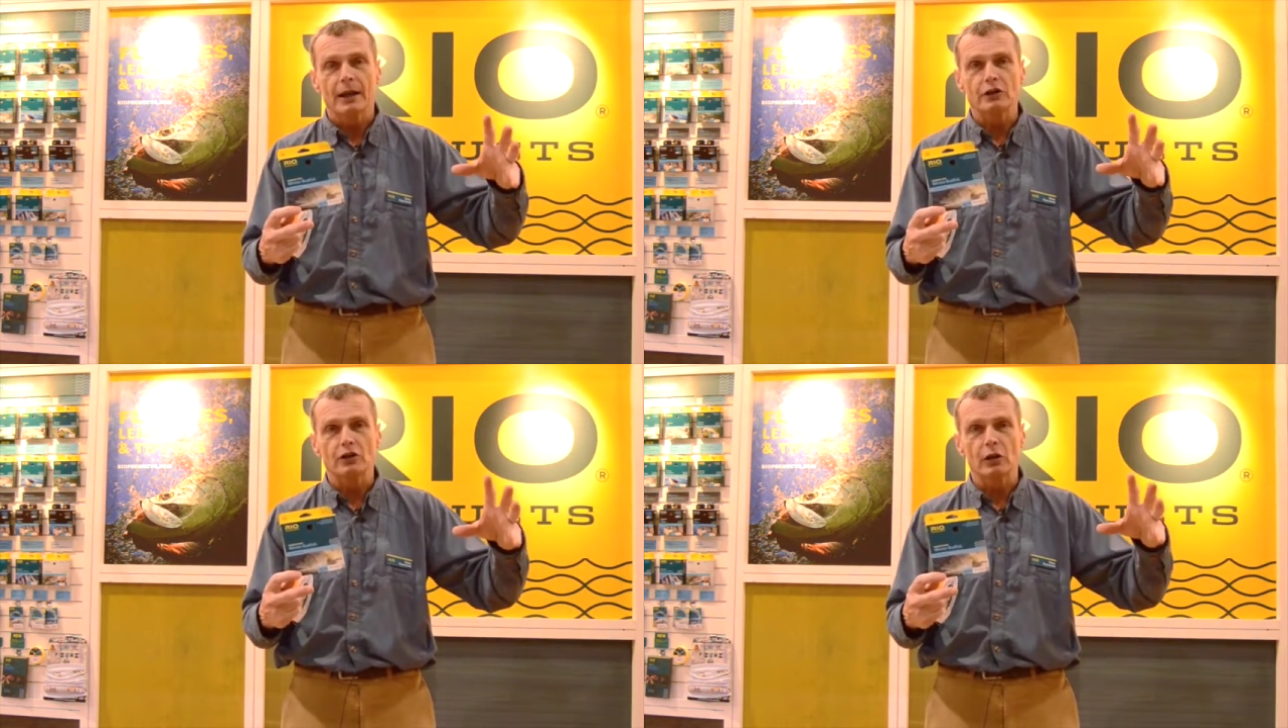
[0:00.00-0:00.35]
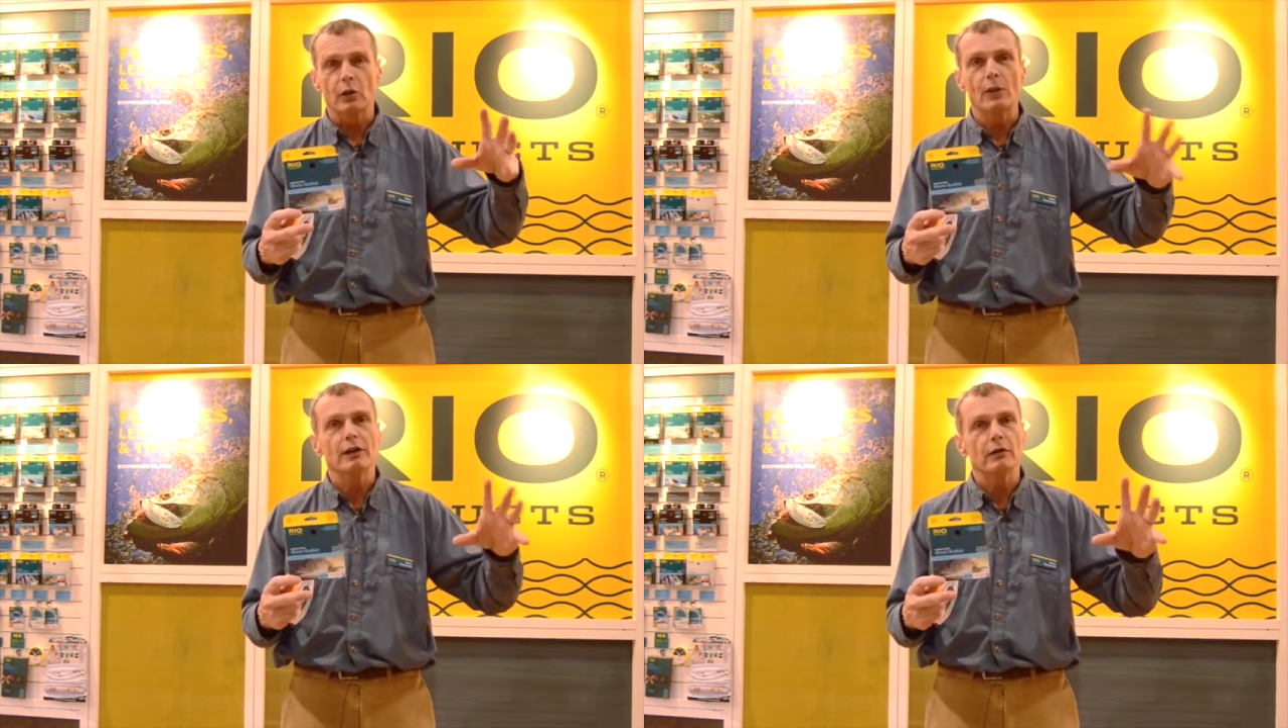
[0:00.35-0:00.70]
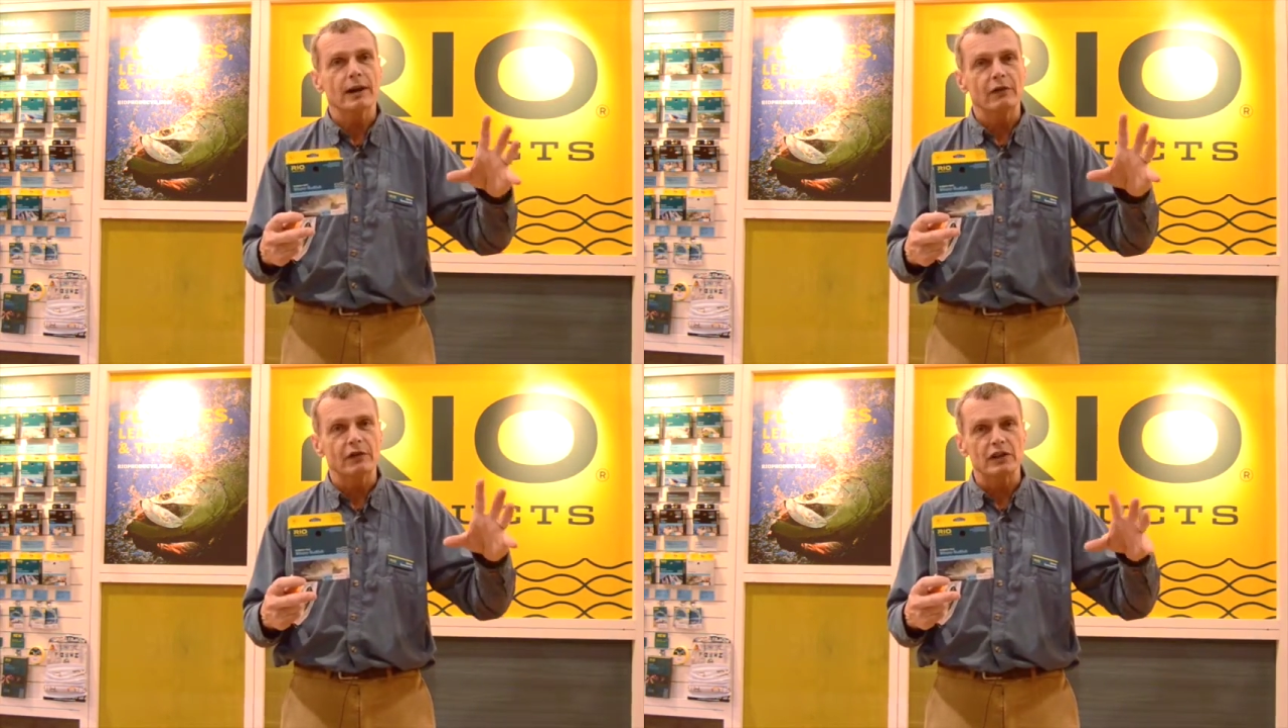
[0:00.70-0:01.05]
And so the winter
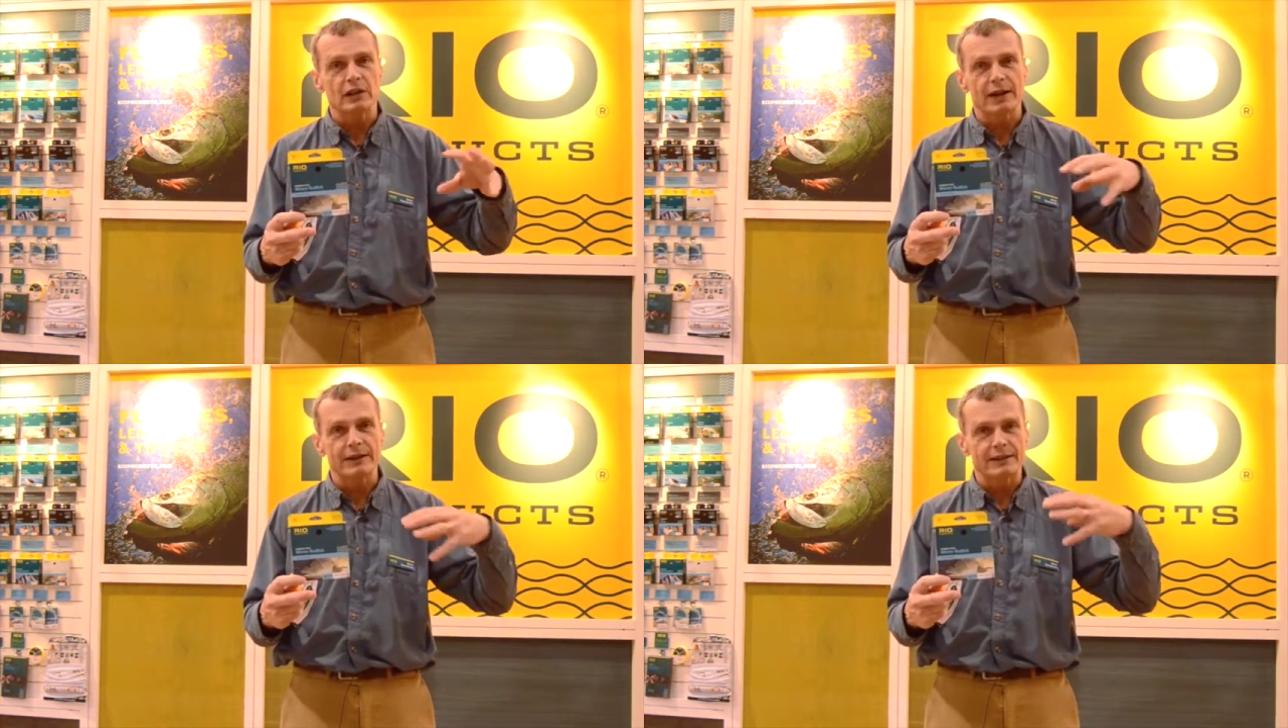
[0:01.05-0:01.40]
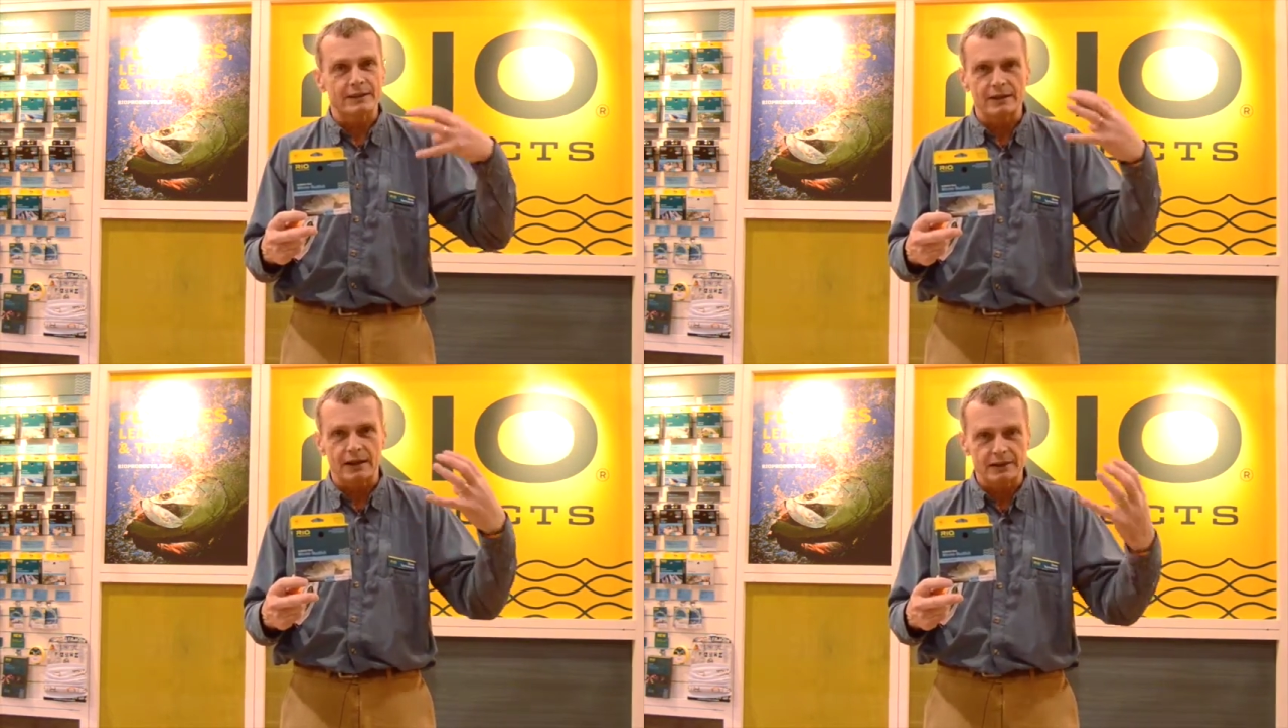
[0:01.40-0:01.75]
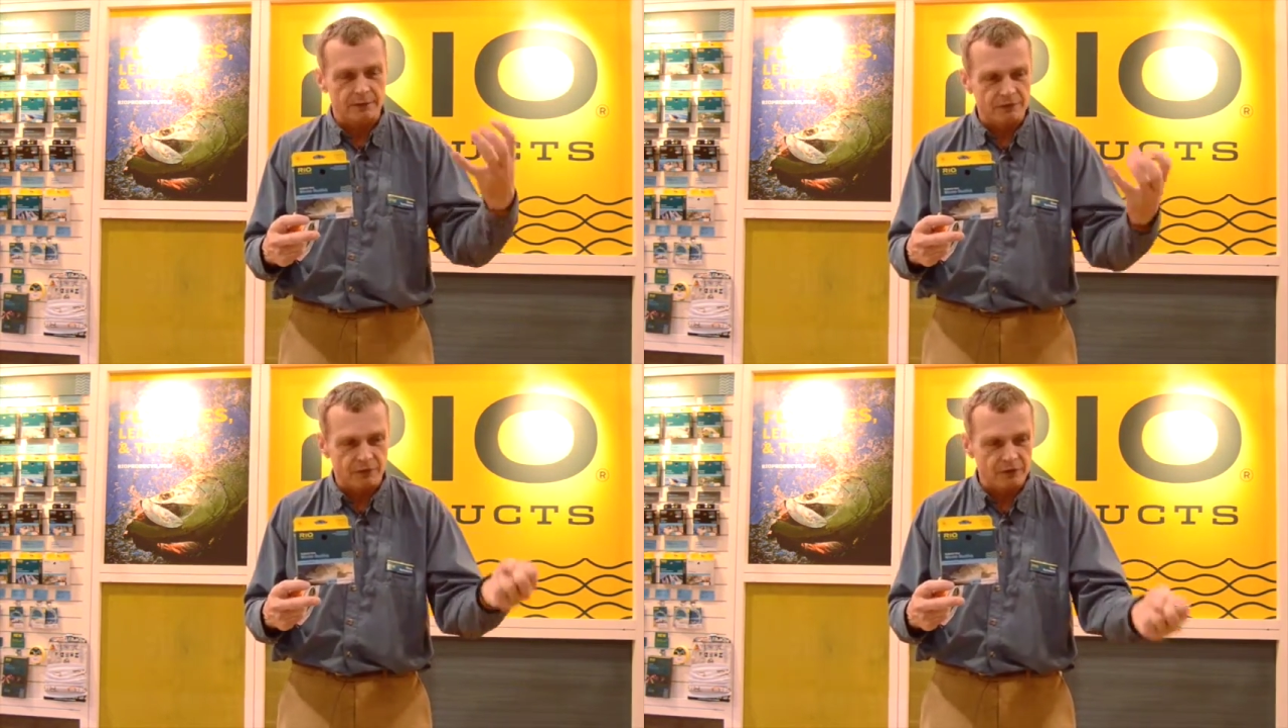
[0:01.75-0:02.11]
redfish line is designed
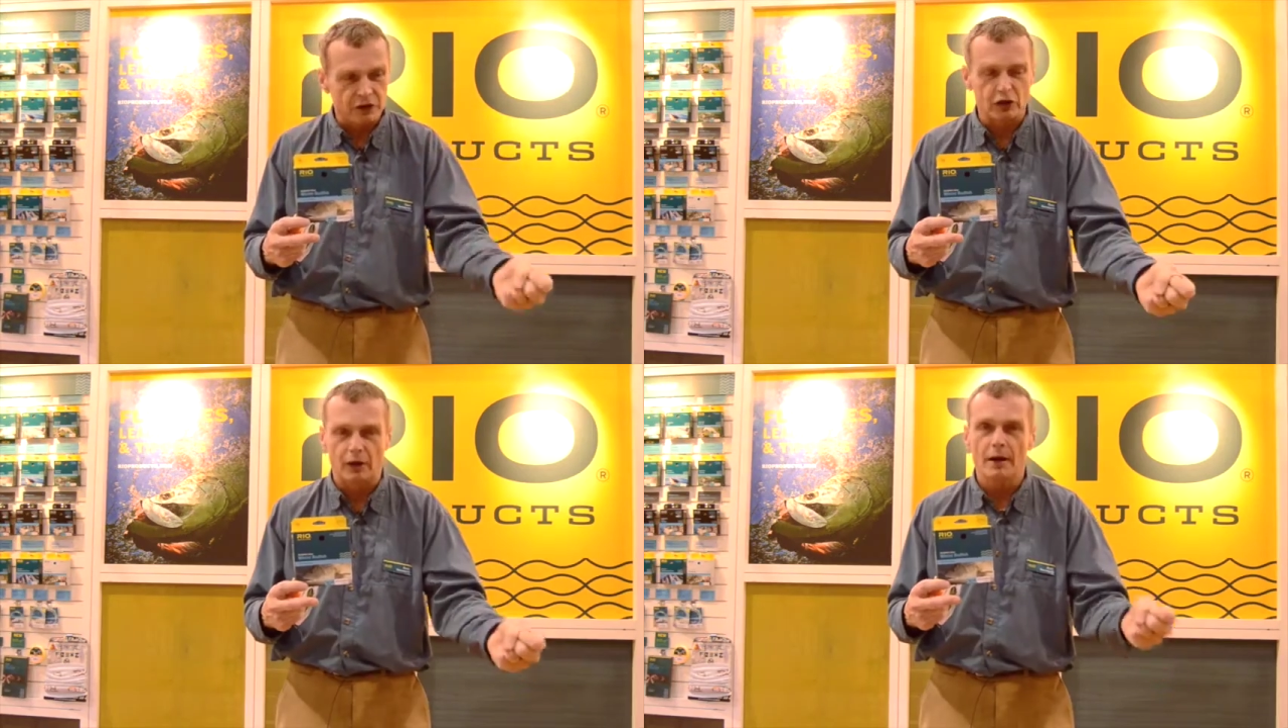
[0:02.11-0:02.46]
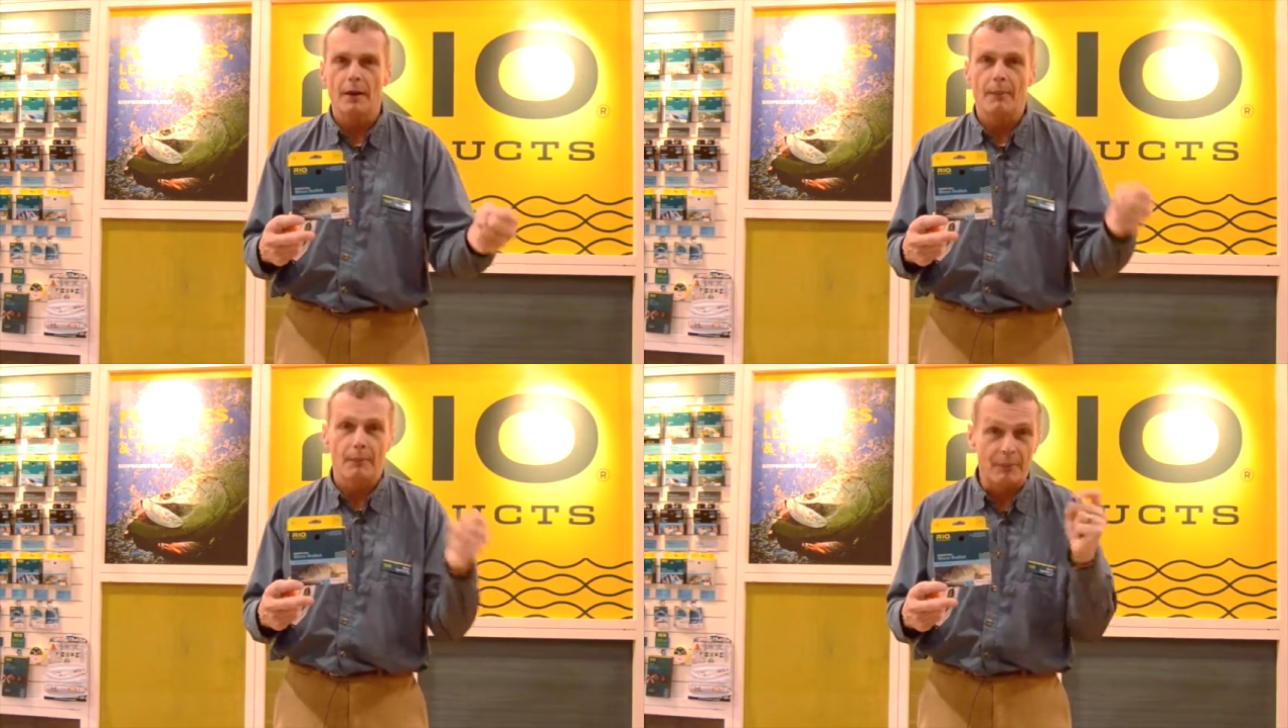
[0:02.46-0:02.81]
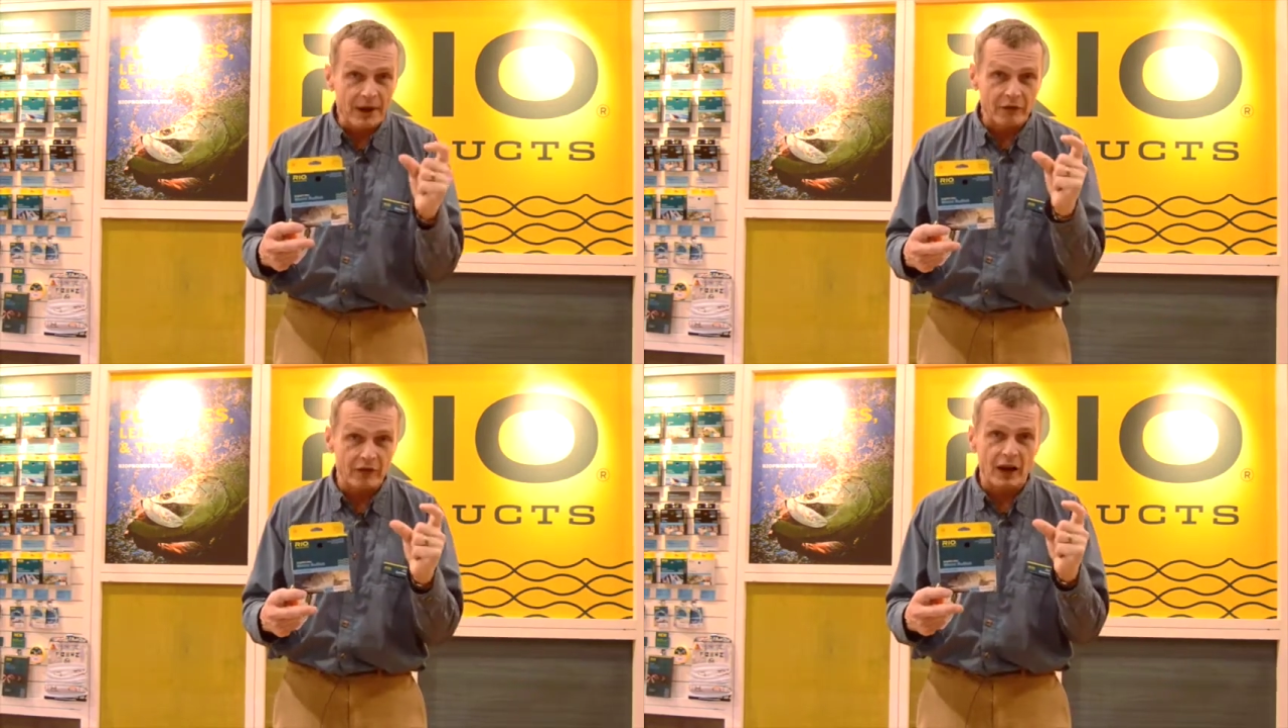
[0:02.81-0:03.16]
to fish
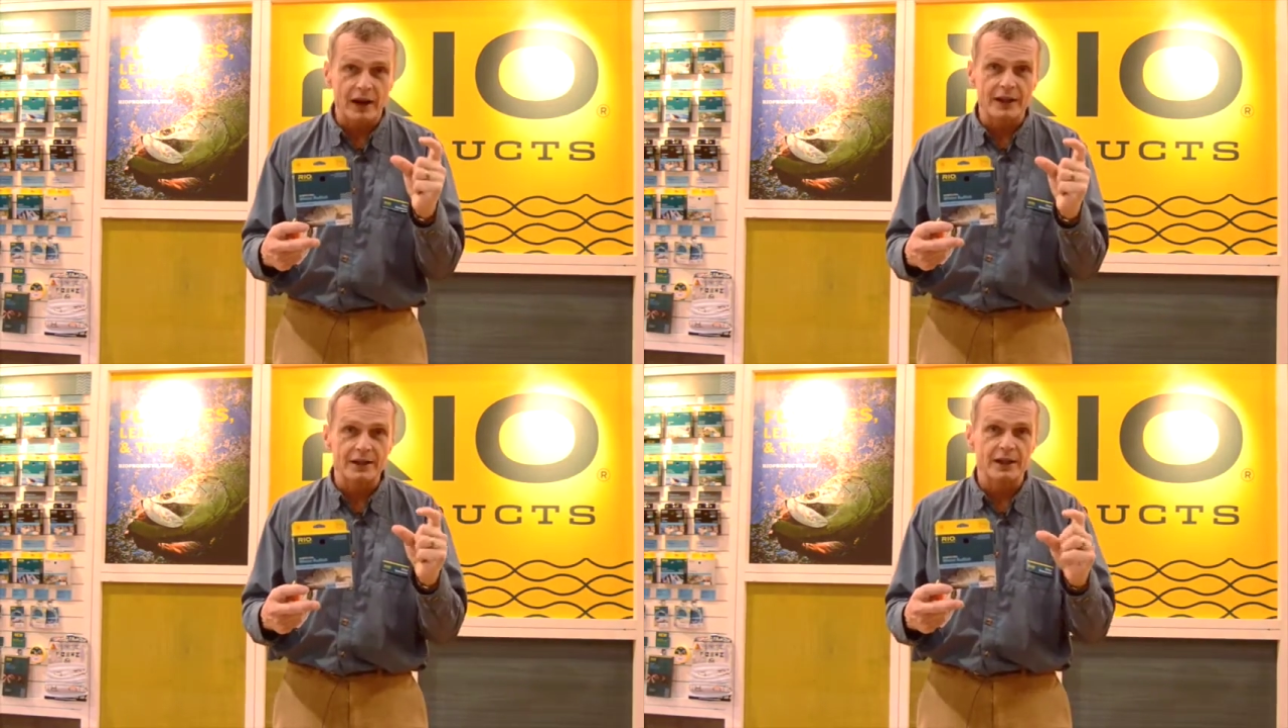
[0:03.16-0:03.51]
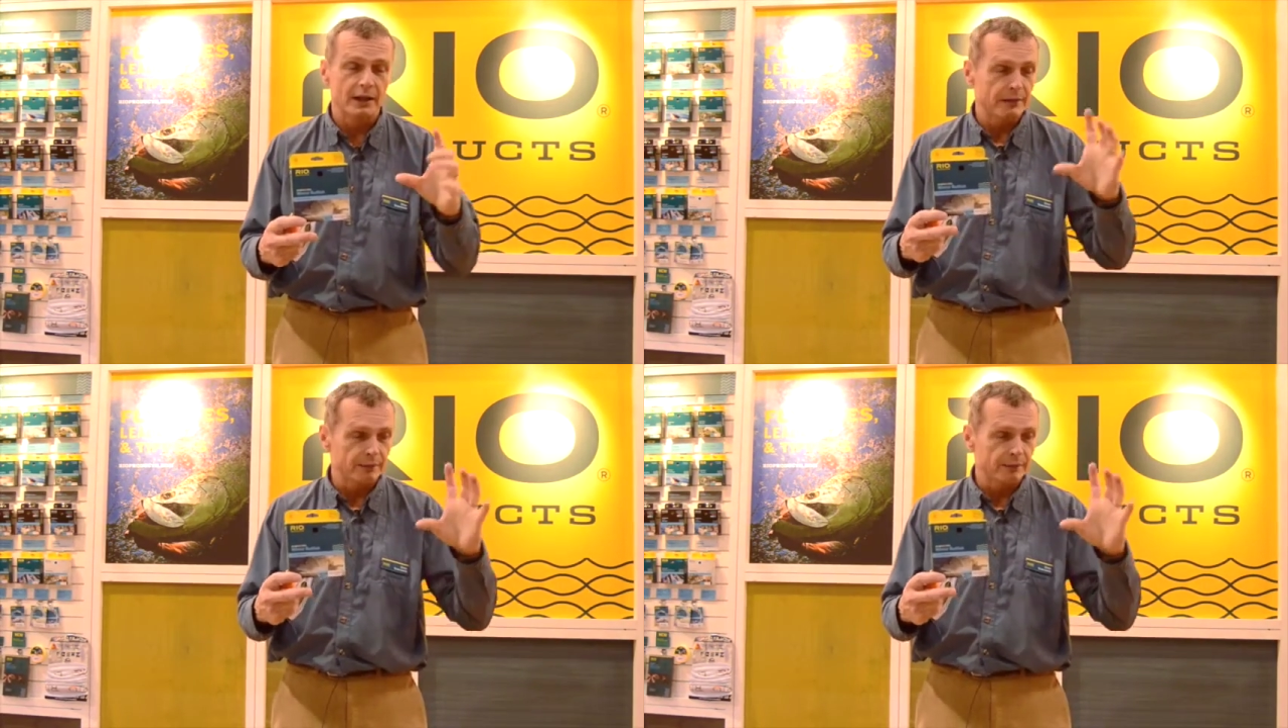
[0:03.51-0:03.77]
big flies,